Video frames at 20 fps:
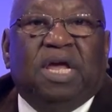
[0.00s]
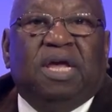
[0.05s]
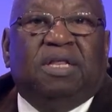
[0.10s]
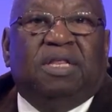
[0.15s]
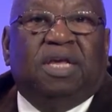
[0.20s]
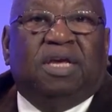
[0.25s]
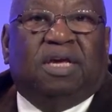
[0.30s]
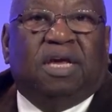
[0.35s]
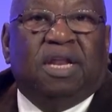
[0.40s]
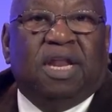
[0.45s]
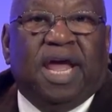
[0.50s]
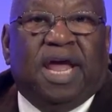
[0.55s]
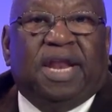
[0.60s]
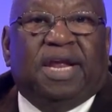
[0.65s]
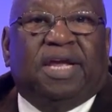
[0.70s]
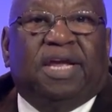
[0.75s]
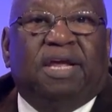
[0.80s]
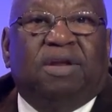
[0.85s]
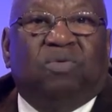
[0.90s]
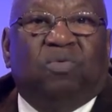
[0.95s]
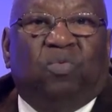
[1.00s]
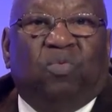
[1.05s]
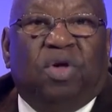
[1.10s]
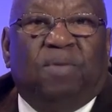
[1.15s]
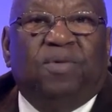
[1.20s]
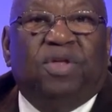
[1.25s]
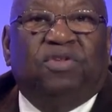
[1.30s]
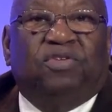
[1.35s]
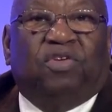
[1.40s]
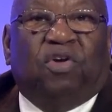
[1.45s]
the Connecticut
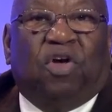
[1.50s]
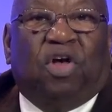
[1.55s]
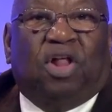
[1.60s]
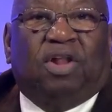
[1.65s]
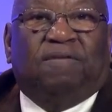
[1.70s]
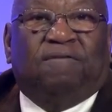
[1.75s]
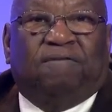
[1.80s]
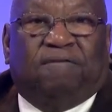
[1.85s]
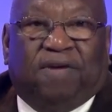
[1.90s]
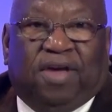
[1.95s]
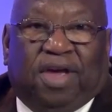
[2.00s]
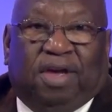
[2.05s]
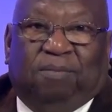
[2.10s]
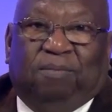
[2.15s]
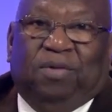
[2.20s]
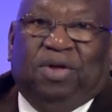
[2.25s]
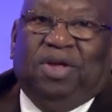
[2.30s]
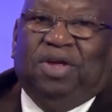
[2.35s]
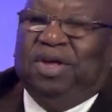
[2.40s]
Women's Hall of Fame.